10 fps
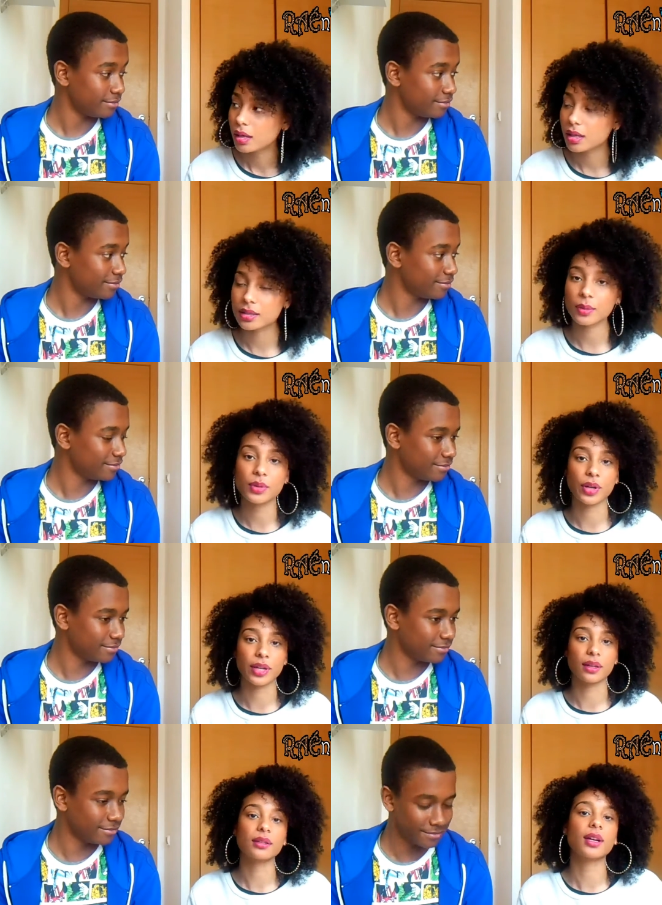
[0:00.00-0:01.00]
Speaker 1: Oh, so
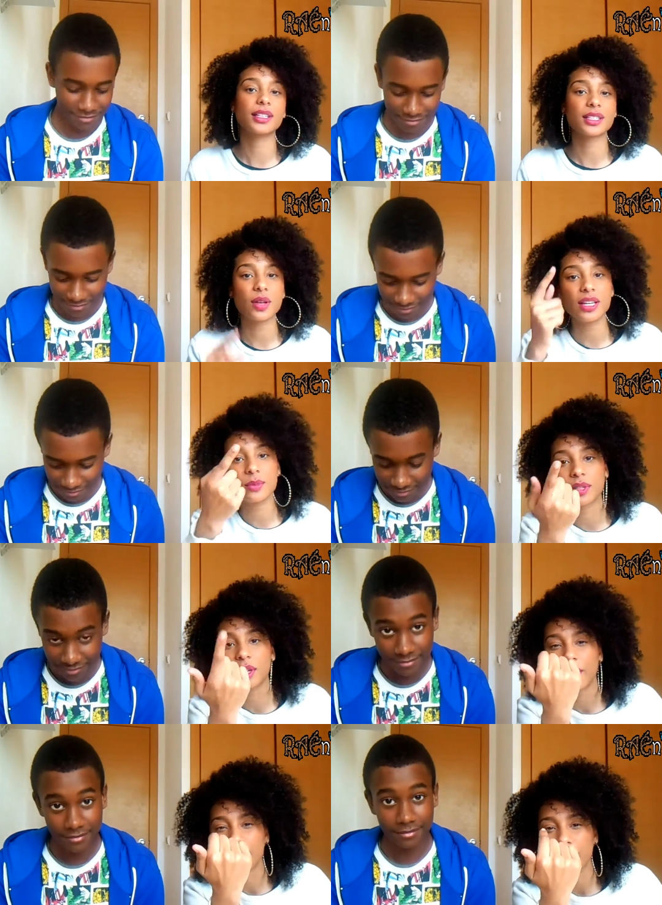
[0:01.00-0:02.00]
annoying. That's why I need
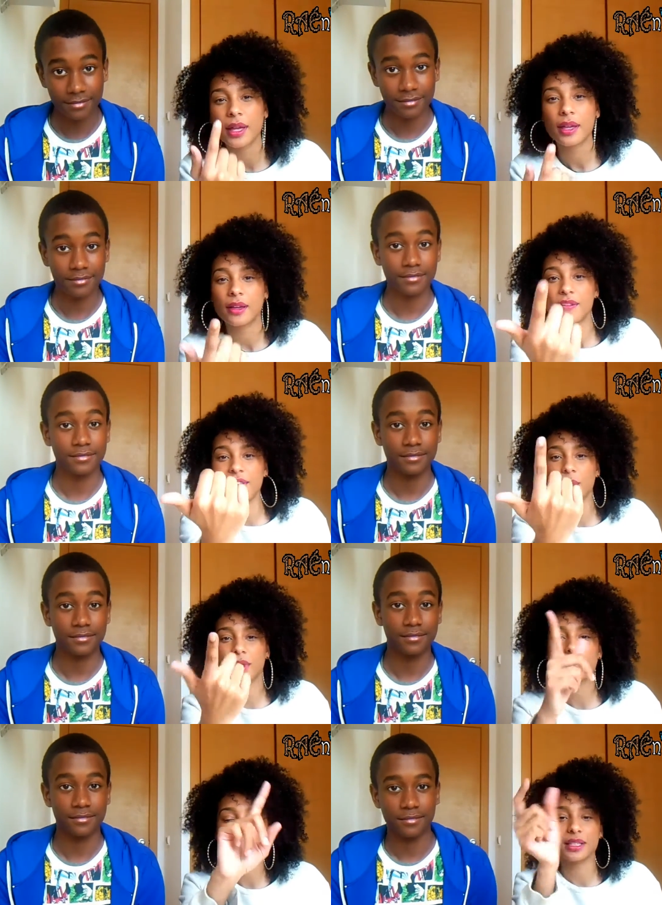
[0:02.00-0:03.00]
one of them flip
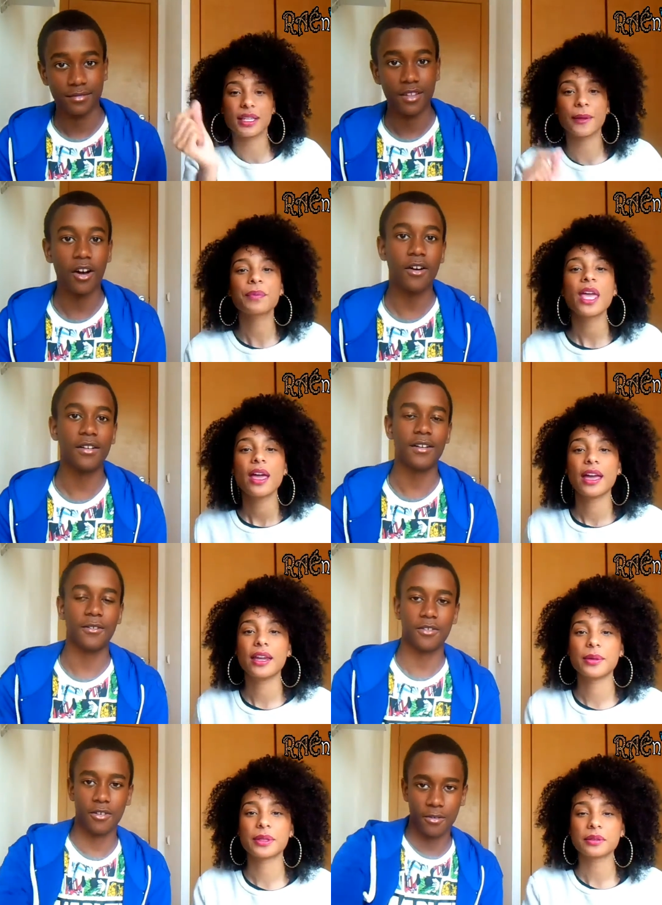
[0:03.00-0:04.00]
ones so I can see. Oh
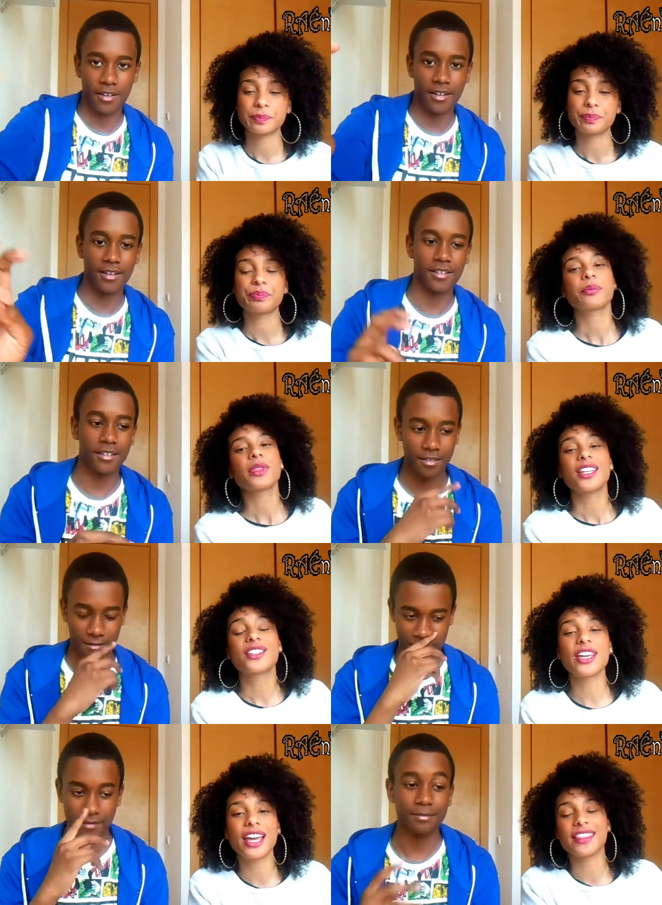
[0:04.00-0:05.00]
yeah, anyway. so you can...
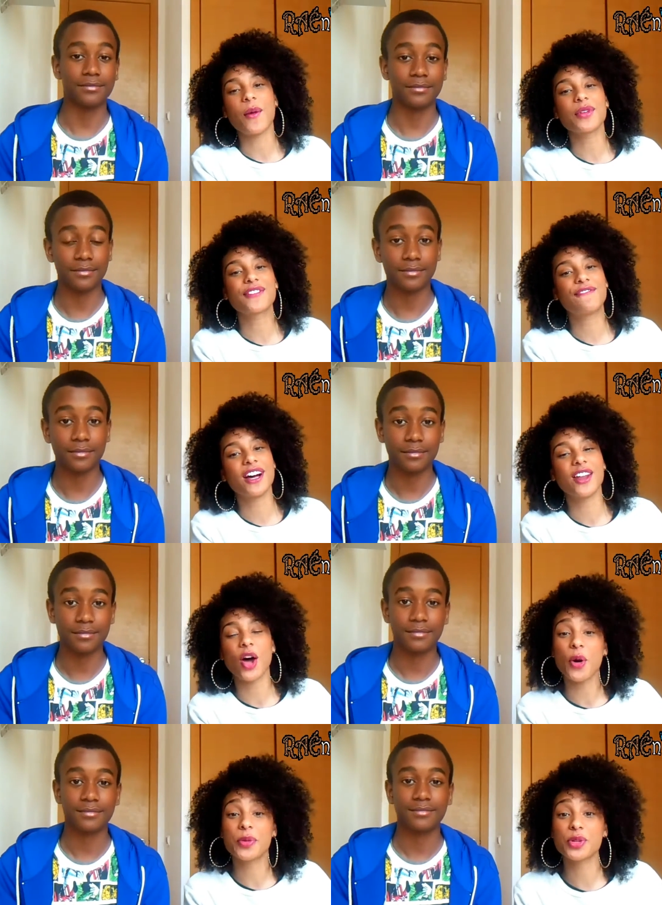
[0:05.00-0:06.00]
So yeah, that was
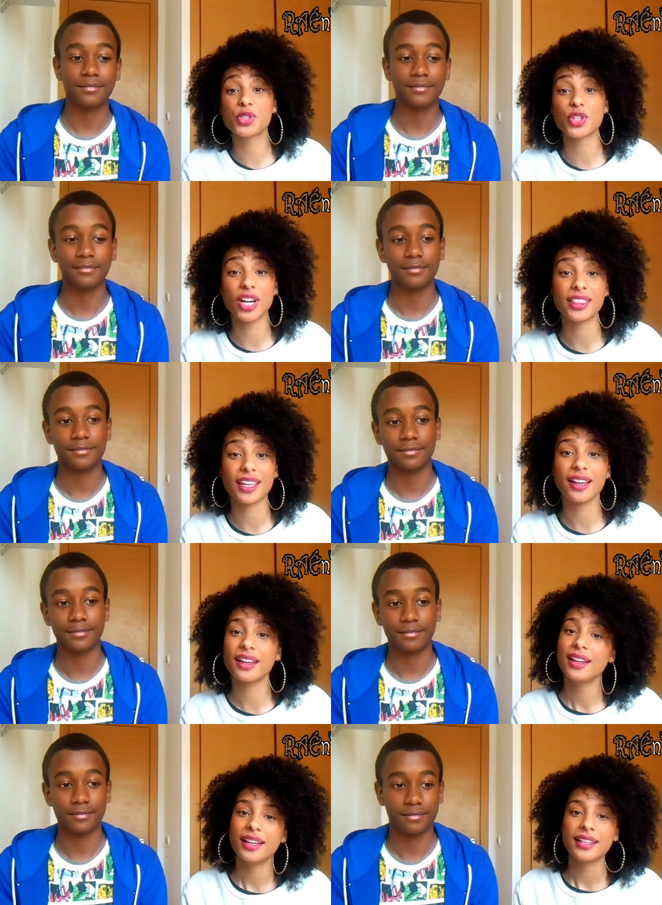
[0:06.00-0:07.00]
fun. I hope you enjoyed
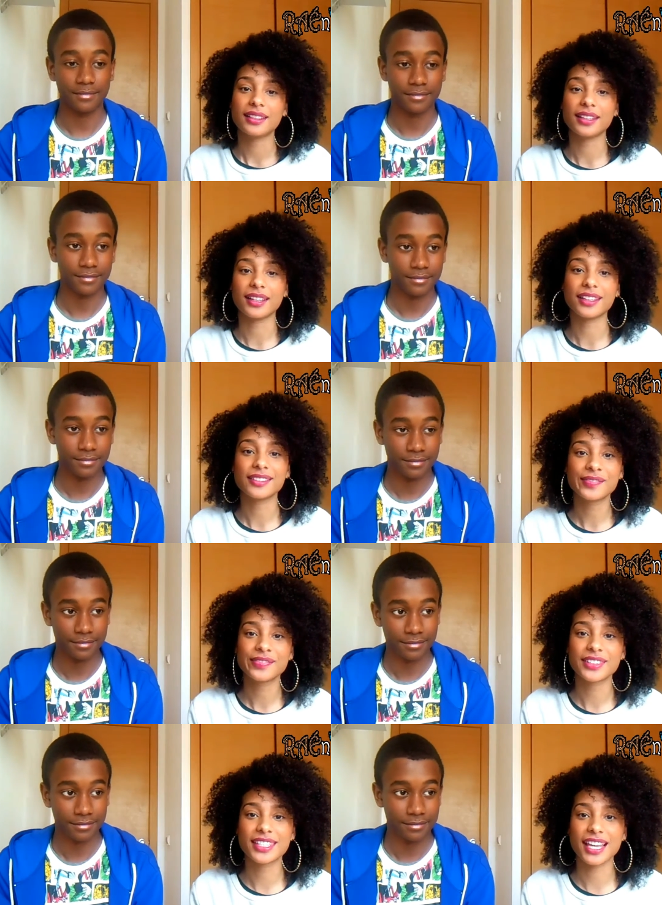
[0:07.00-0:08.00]
that. Yeah.
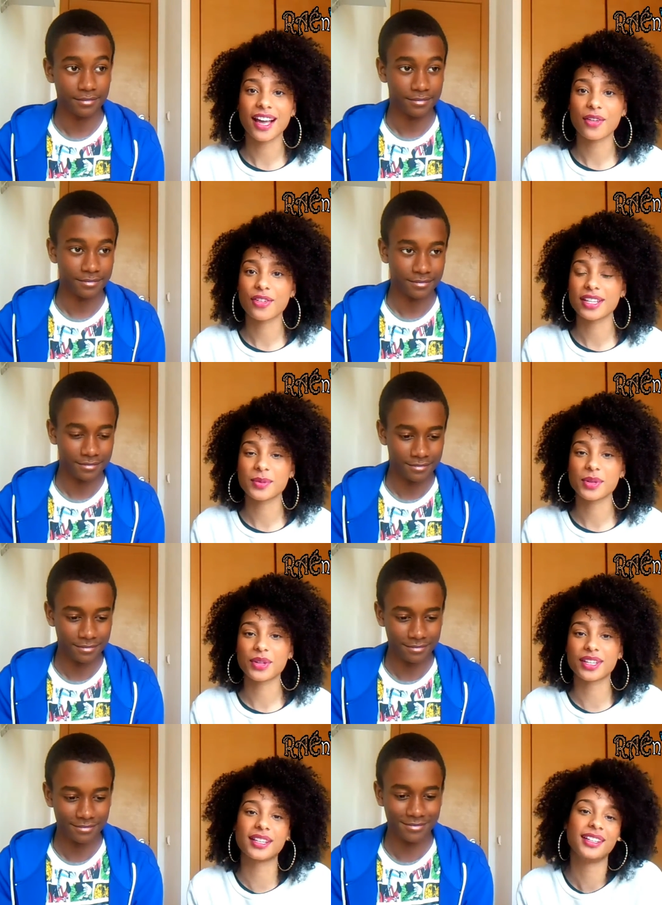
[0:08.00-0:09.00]
Let's see how crazy we look.